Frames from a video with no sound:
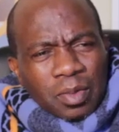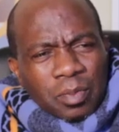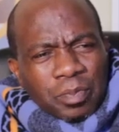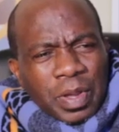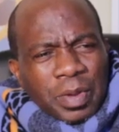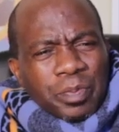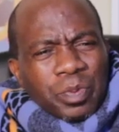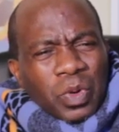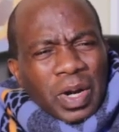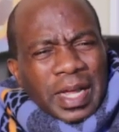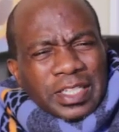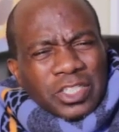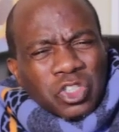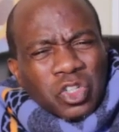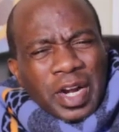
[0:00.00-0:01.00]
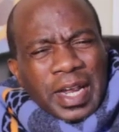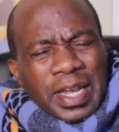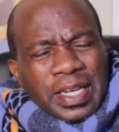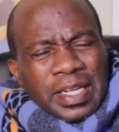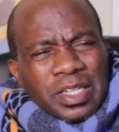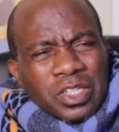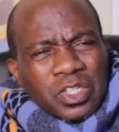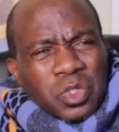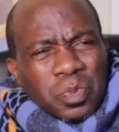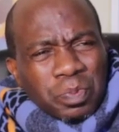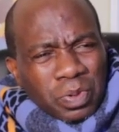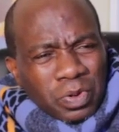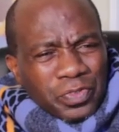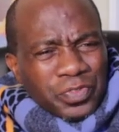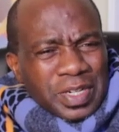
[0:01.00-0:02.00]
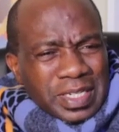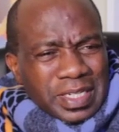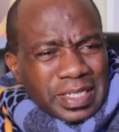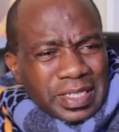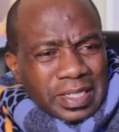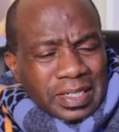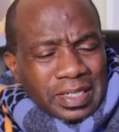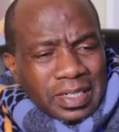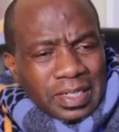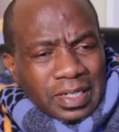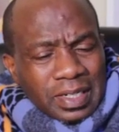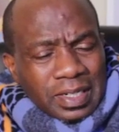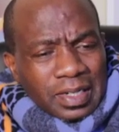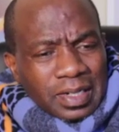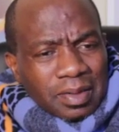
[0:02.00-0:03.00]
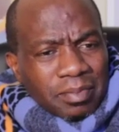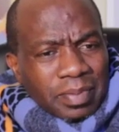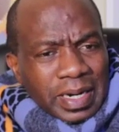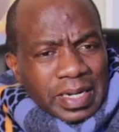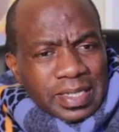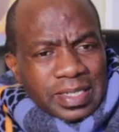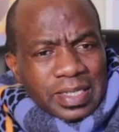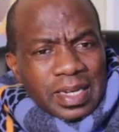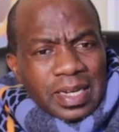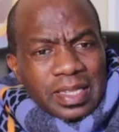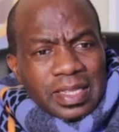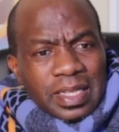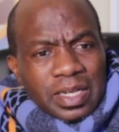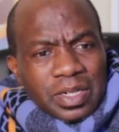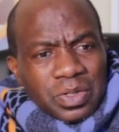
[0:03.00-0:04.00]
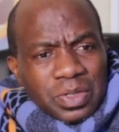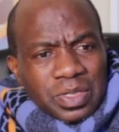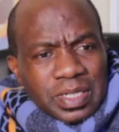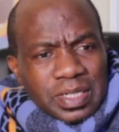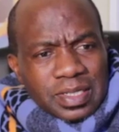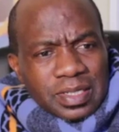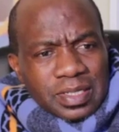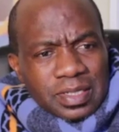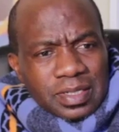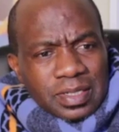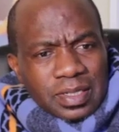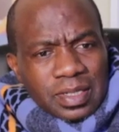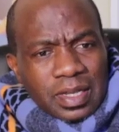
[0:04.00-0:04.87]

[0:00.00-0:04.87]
People are trying to profiteer by selling their daughters.